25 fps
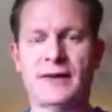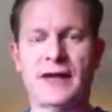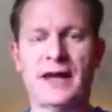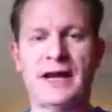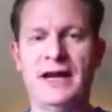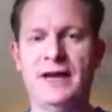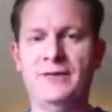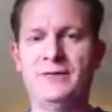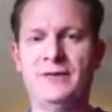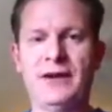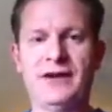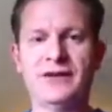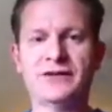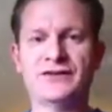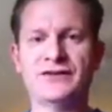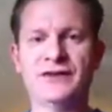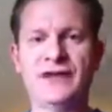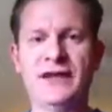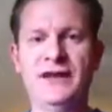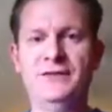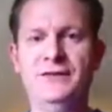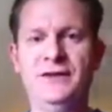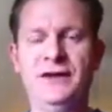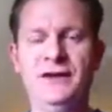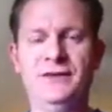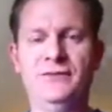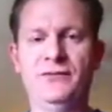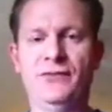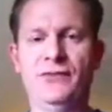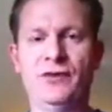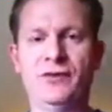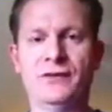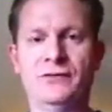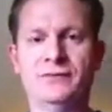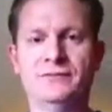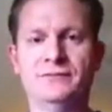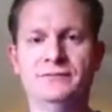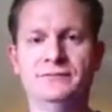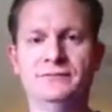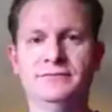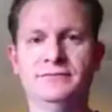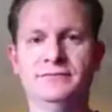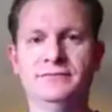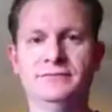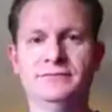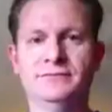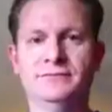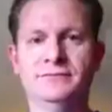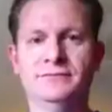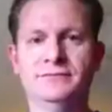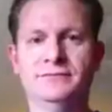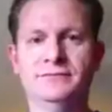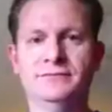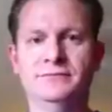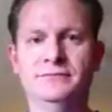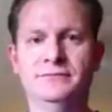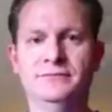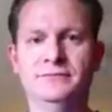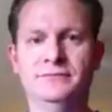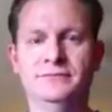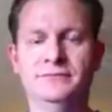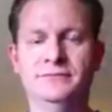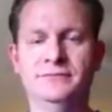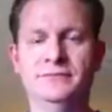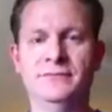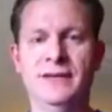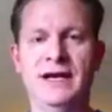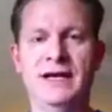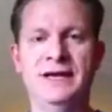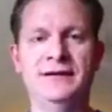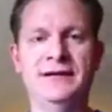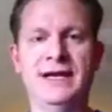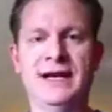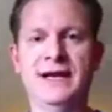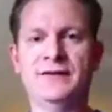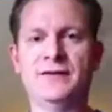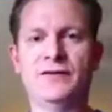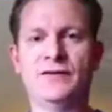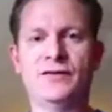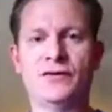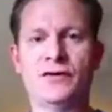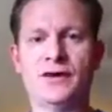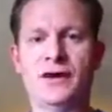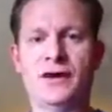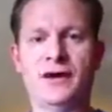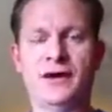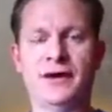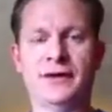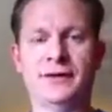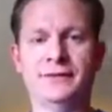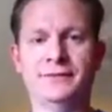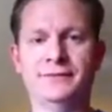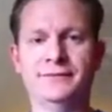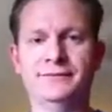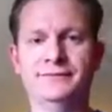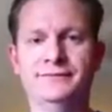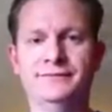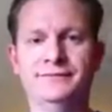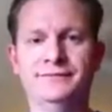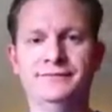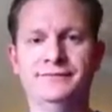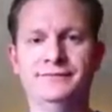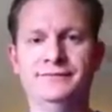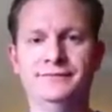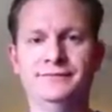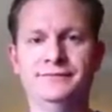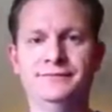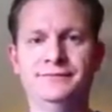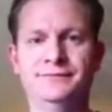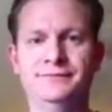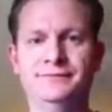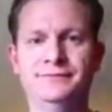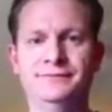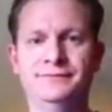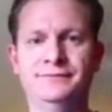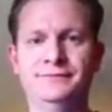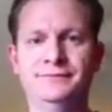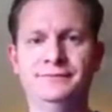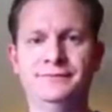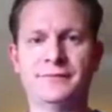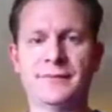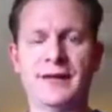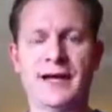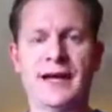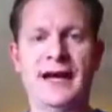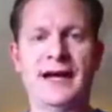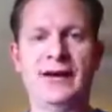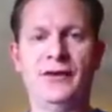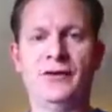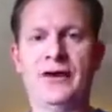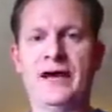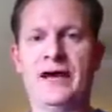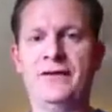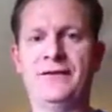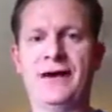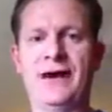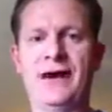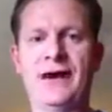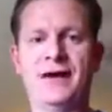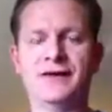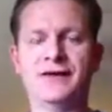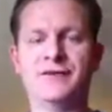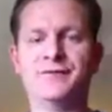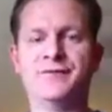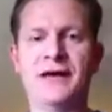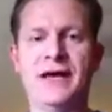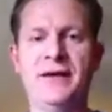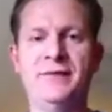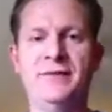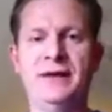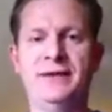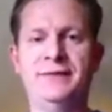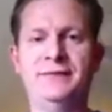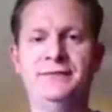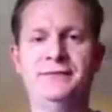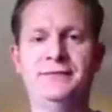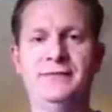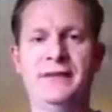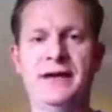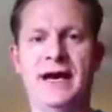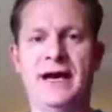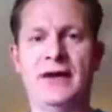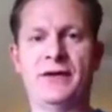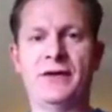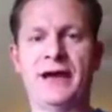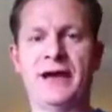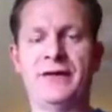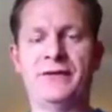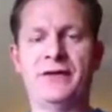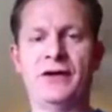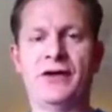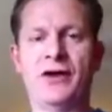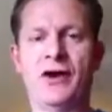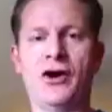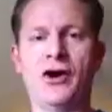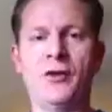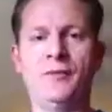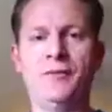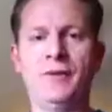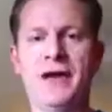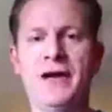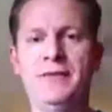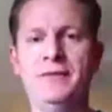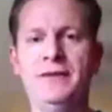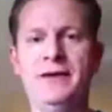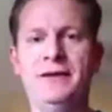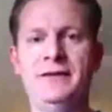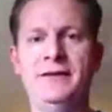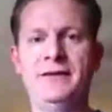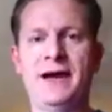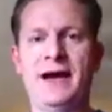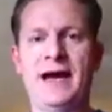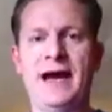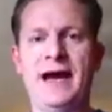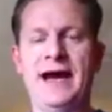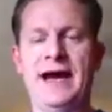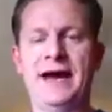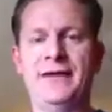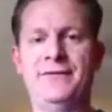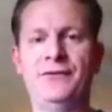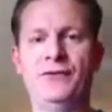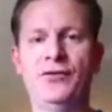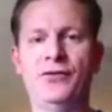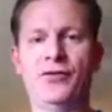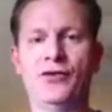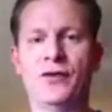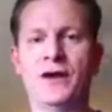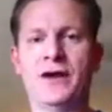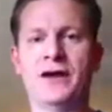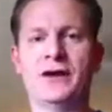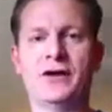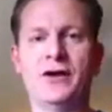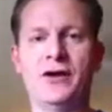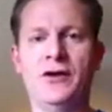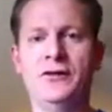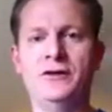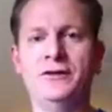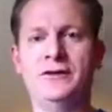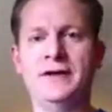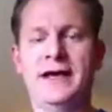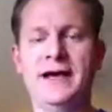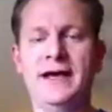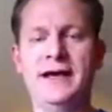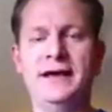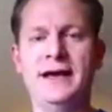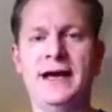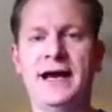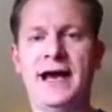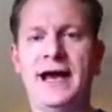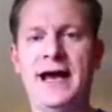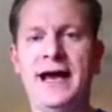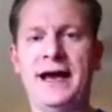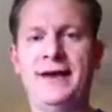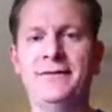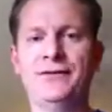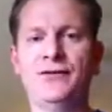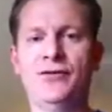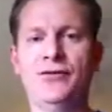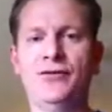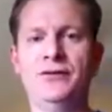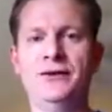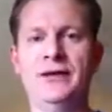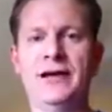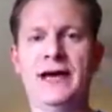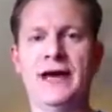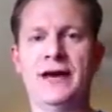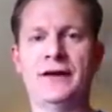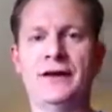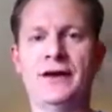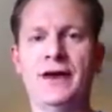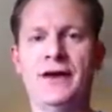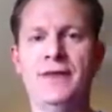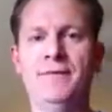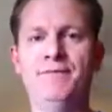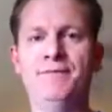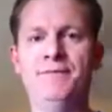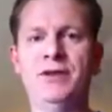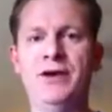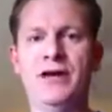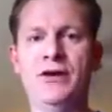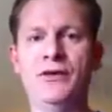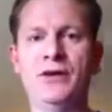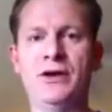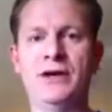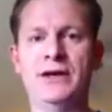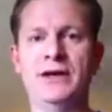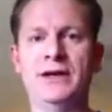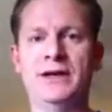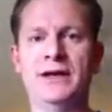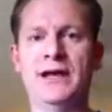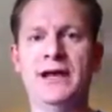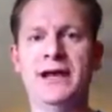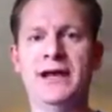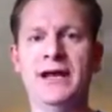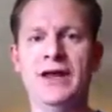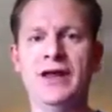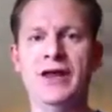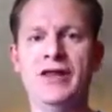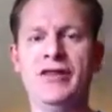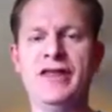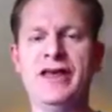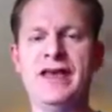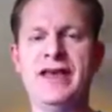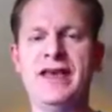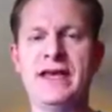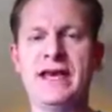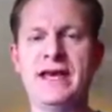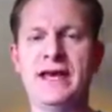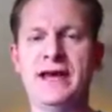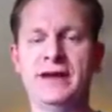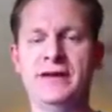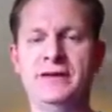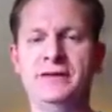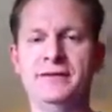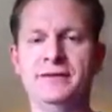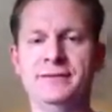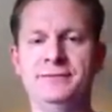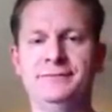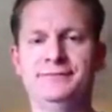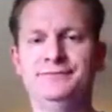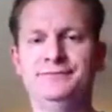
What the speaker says: I'm not a slave anymore. My debts are gone. I don't have a house payment. I don't have a car payment. I have no credit card debt. I have no debt. Period. The end.